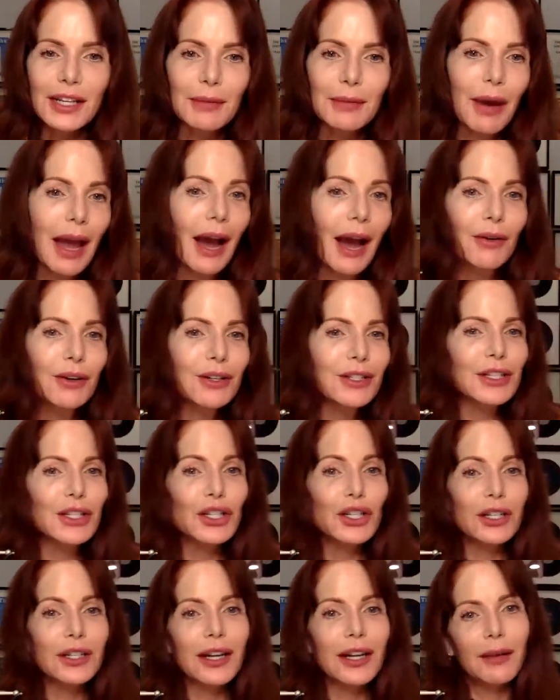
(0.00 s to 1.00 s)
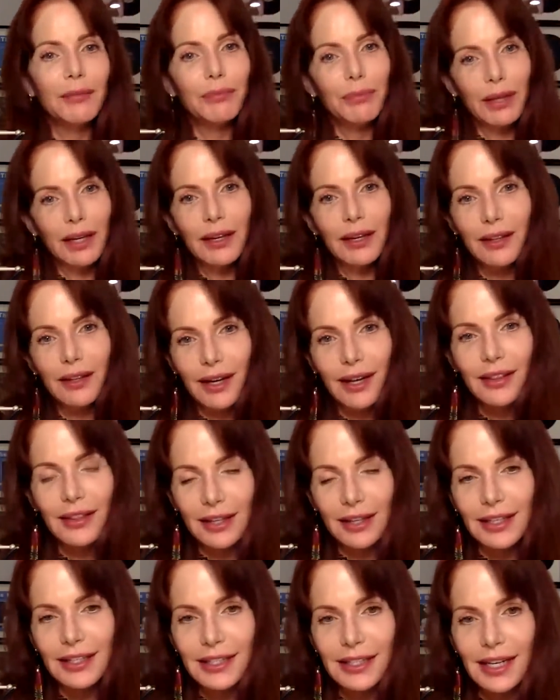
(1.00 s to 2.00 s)
the powers that should not be. Then I
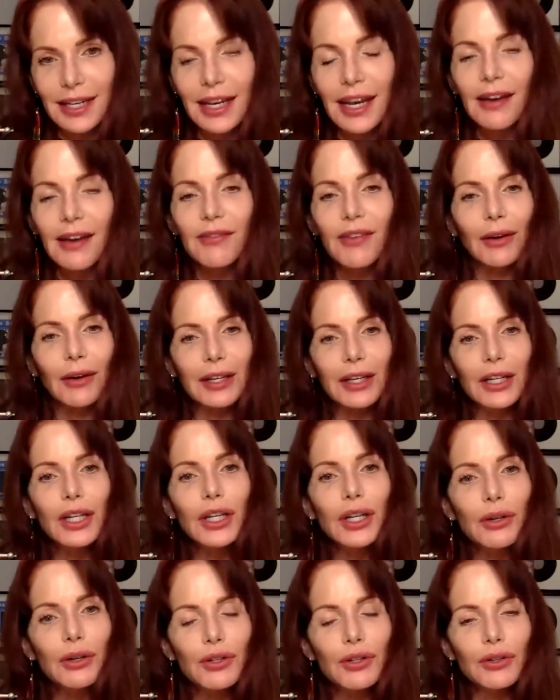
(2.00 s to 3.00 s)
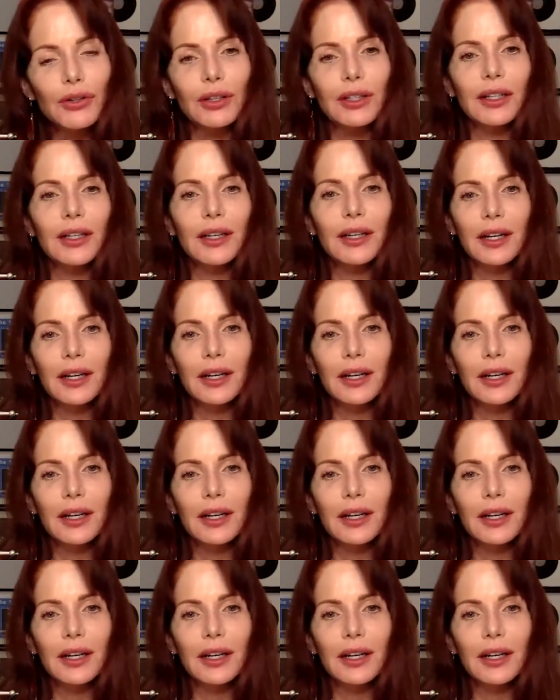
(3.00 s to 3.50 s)
think hmm. it's very neutral